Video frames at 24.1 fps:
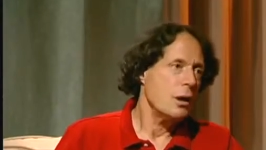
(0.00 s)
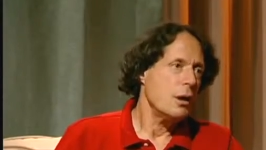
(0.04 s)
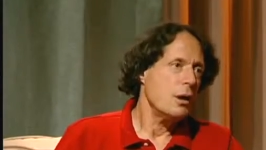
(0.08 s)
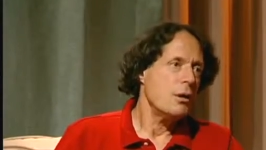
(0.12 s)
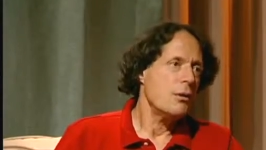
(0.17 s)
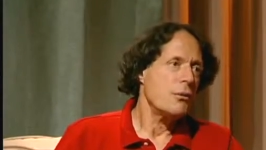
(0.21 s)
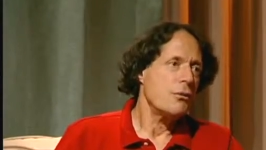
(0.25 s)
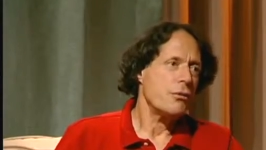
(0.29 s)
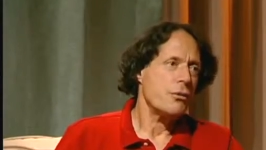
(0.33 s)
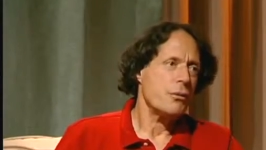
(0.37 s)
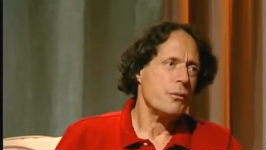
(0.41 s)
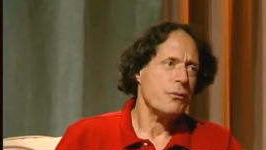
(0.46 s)

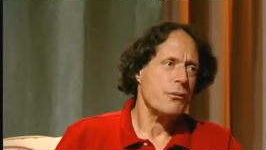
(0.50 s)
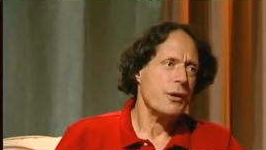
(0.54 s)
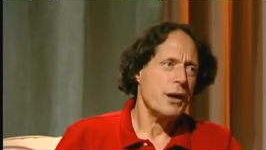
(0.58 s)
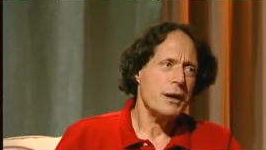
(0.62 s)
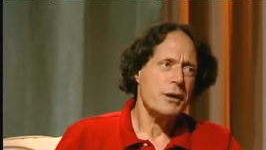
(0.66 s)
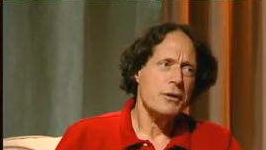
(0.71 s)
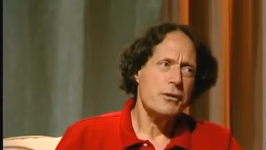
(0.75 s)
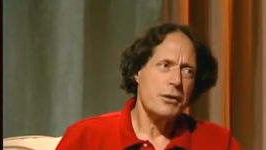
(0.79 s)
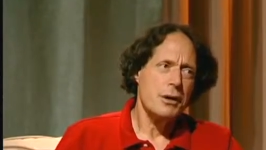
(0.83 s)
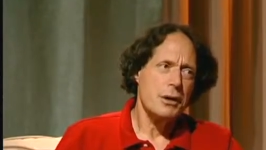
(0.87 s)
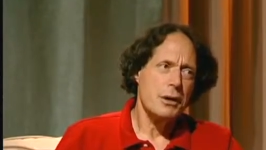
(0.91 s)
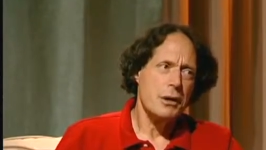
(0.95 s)
from
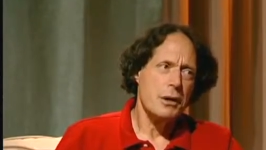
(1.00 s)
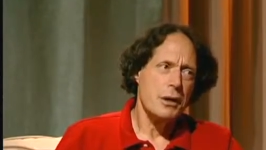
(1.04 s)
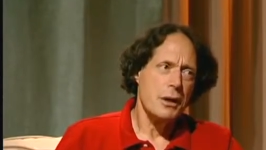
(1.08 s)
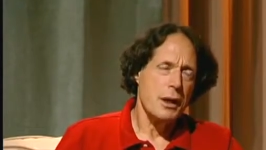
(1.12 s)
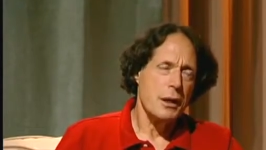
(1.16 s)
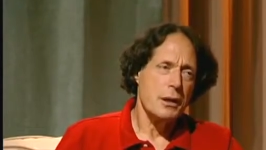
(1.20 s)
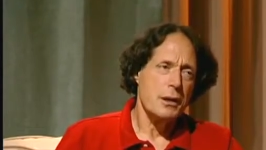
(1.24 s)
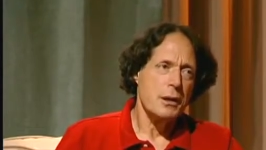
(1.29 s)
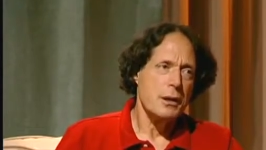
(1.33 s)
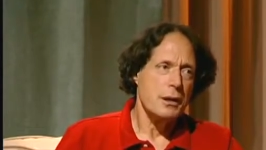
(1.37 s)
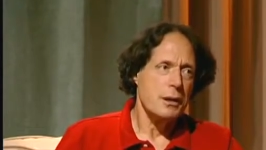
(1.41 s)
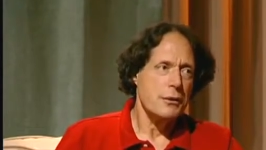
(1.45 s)

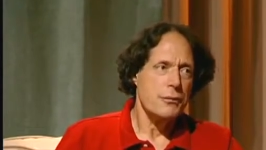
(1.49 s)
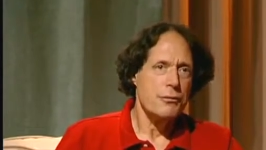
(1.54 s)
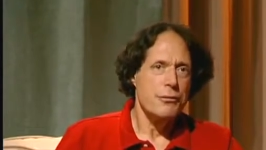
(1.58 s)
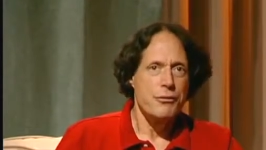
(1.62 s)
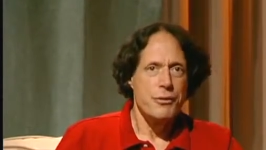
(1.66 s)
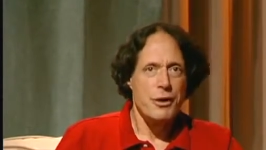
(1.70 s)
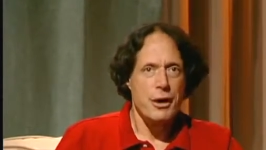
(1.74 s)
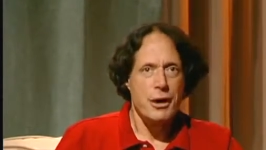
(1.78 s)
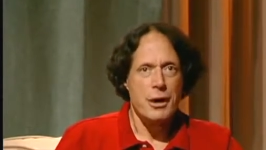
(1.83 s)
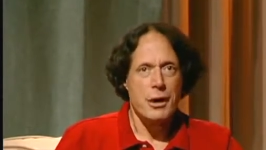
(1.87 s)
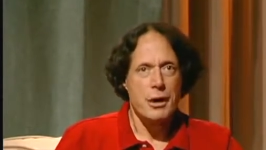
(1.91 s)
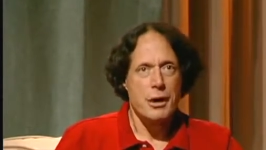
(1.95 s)

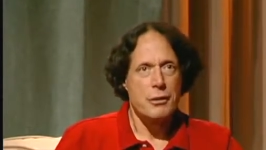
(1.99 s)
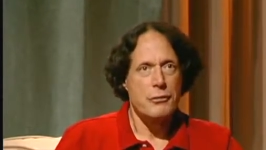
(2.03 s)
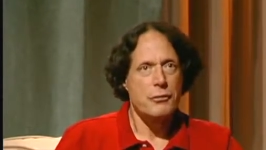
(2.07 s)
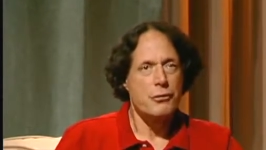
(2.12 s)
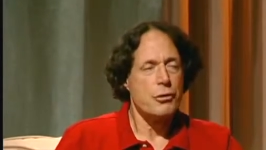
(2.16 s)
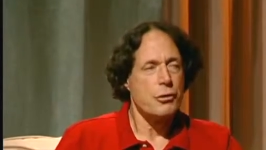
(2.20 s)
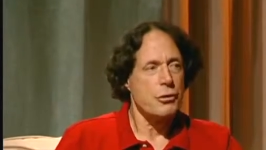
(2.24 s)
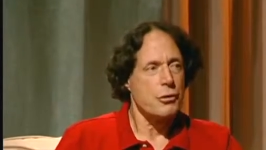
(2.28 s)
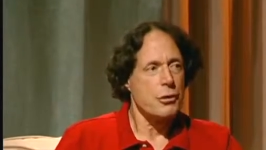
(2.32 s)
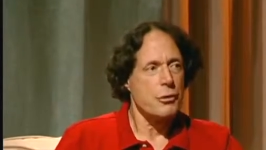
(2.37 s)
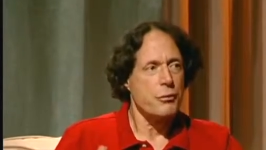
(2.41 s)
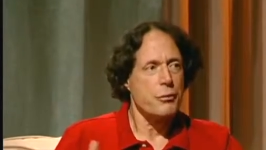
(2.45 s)
1995
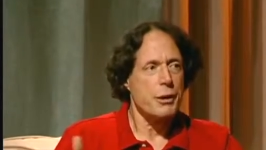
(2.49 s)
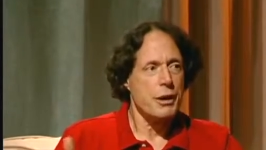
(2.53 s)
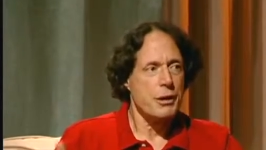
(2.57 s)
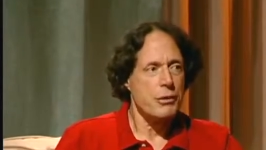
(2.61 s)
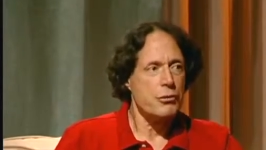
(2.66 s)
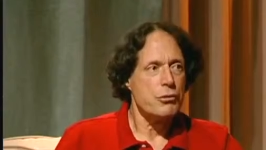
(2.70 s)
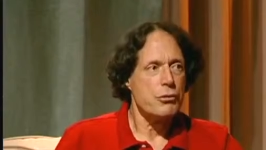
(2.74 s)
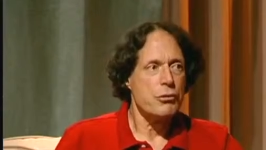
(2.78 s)
till about